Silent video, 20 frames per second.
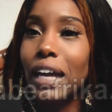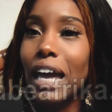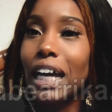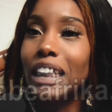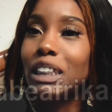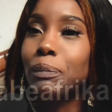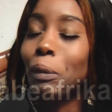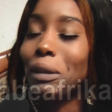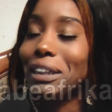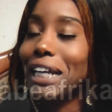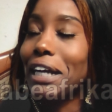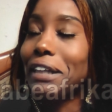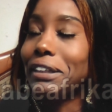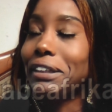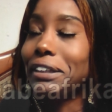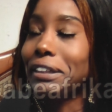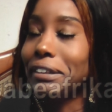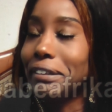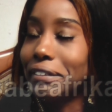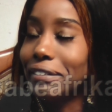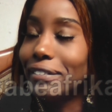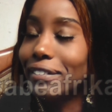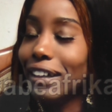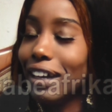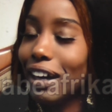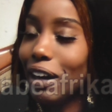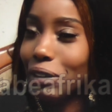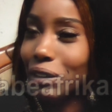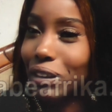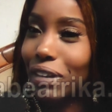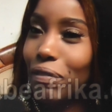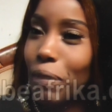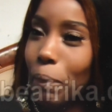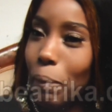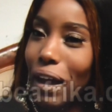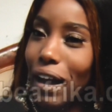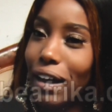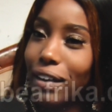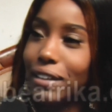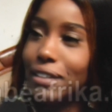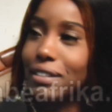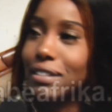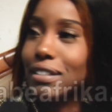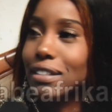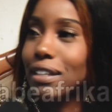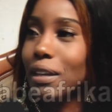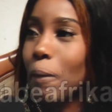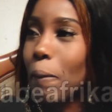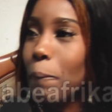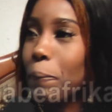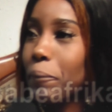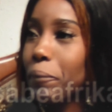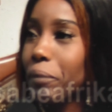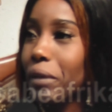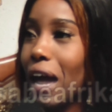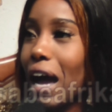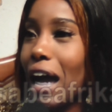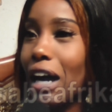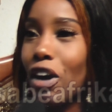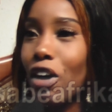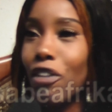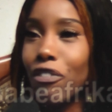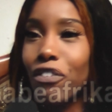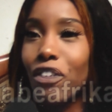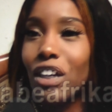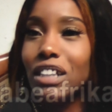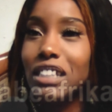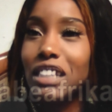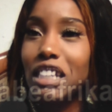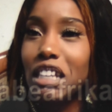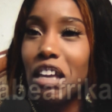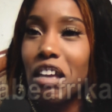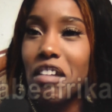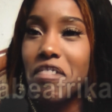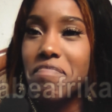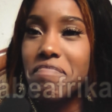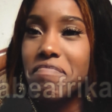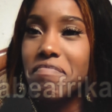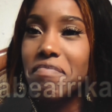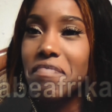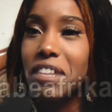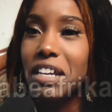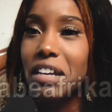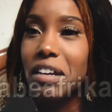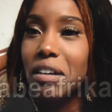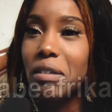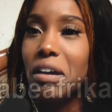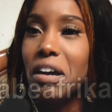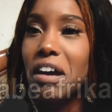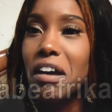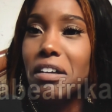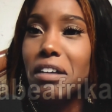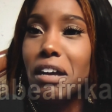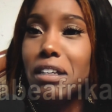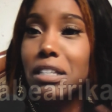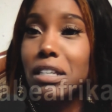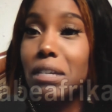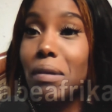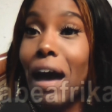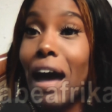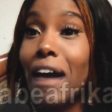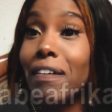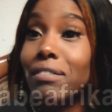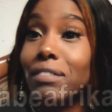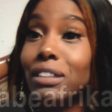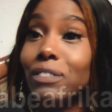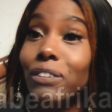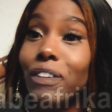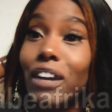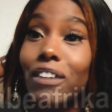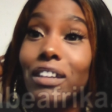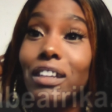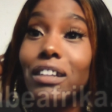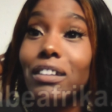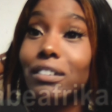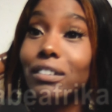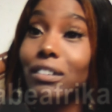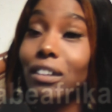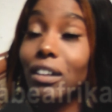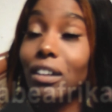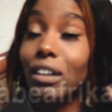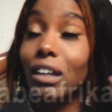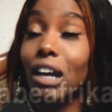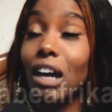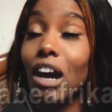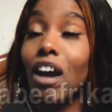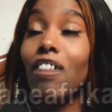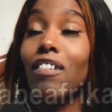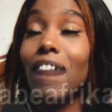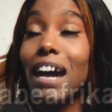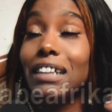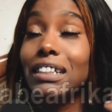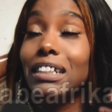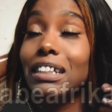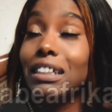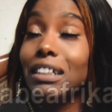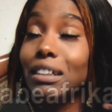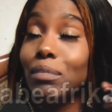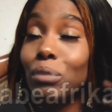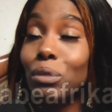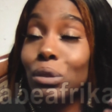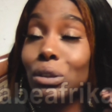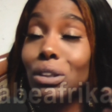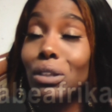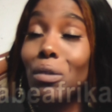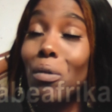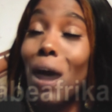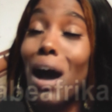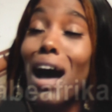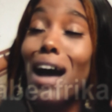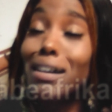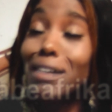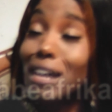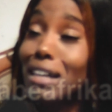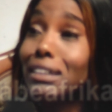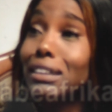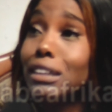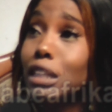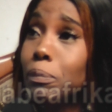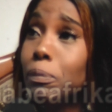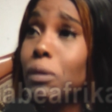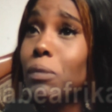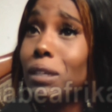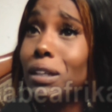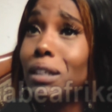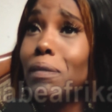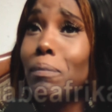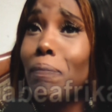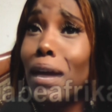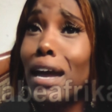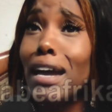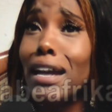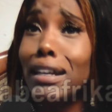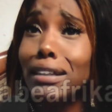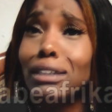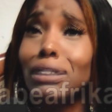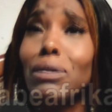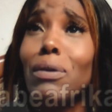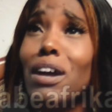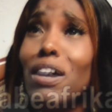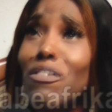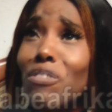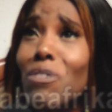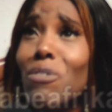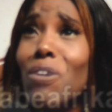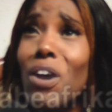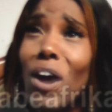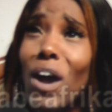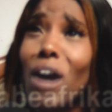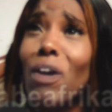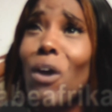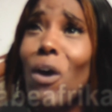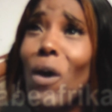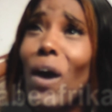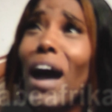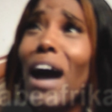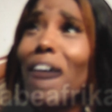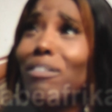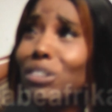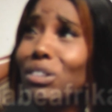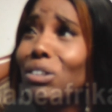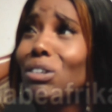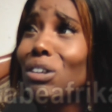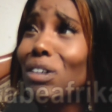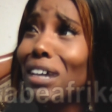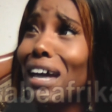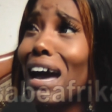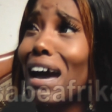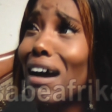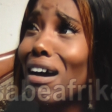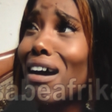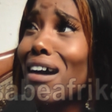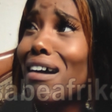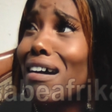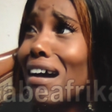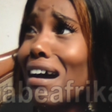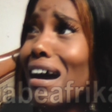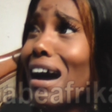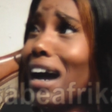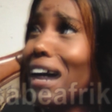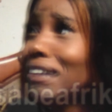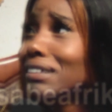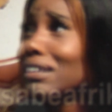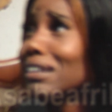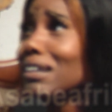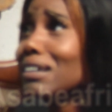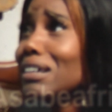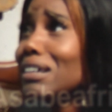expedited out of the palace. I confronted him. I was very erratic, emotional. Why you're sleeping with the maid? So everywhere I go, I have to look at her, and